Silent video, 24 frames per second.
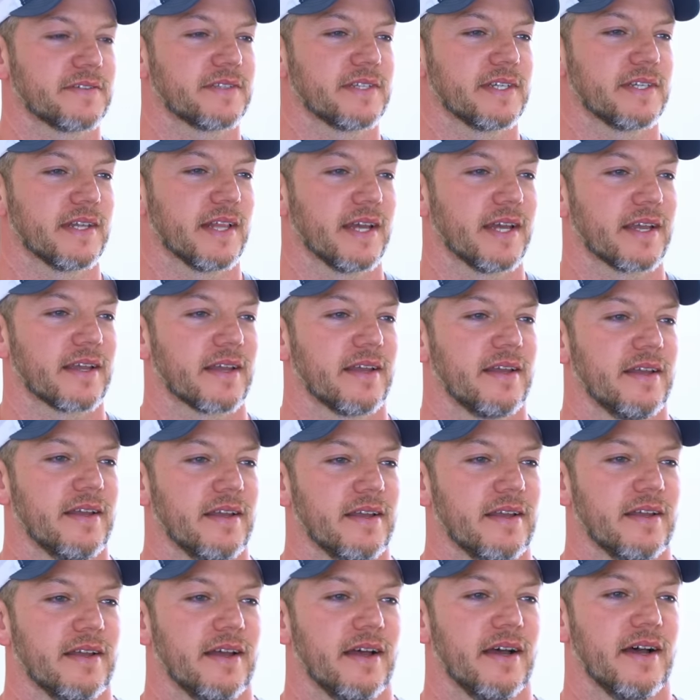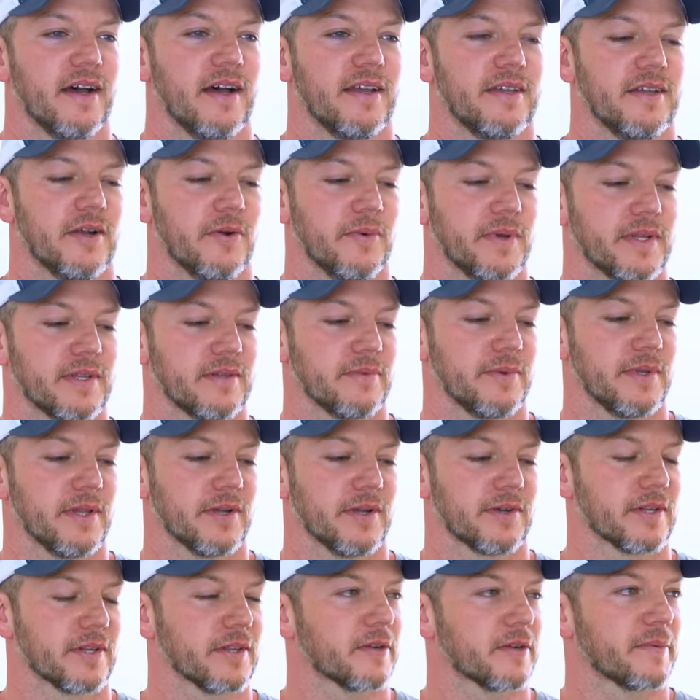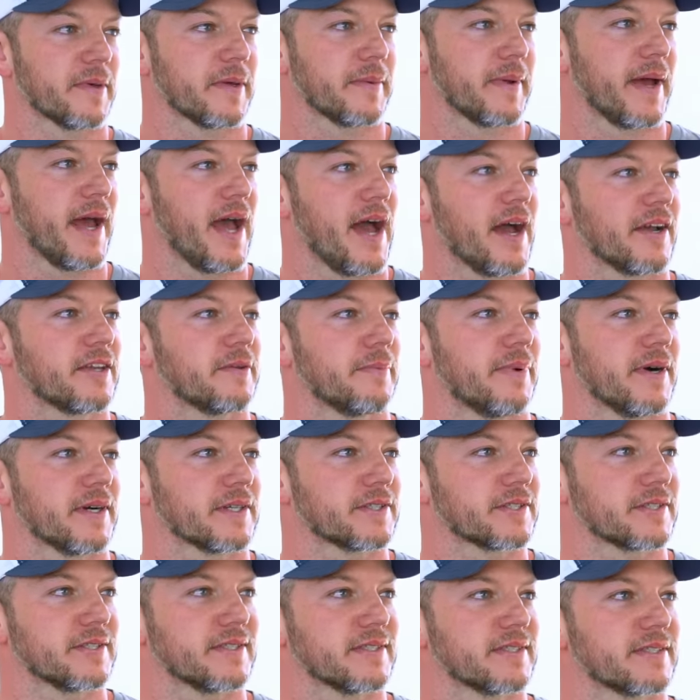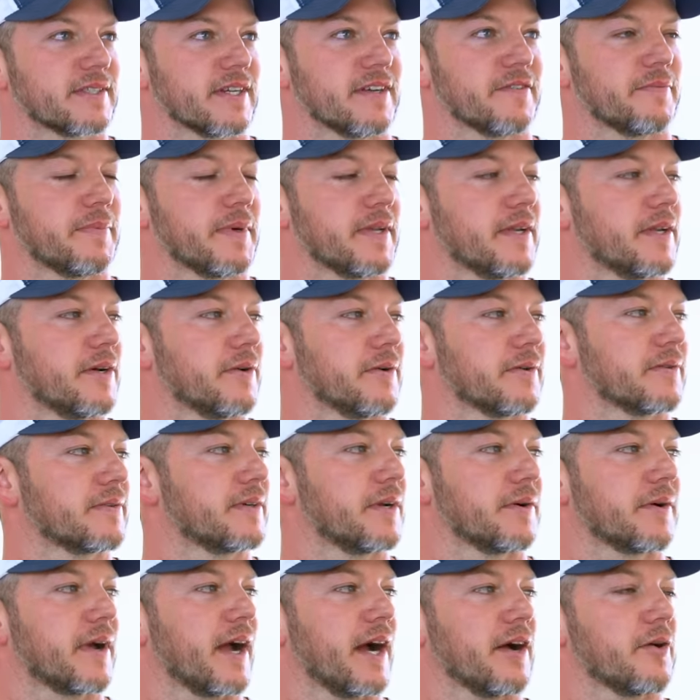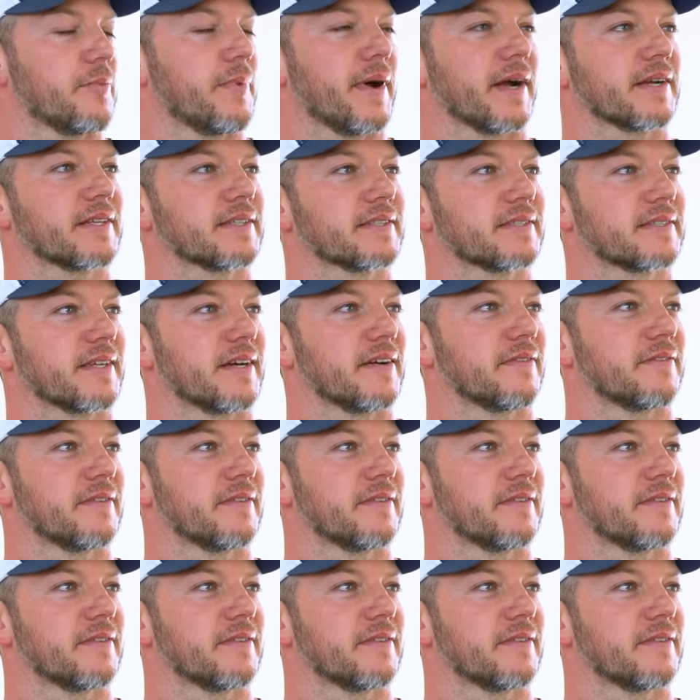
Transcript: I've seen like Uh, you know, we, we learned a little bit about acupuncture and stuff, but no no chiropractic stuff.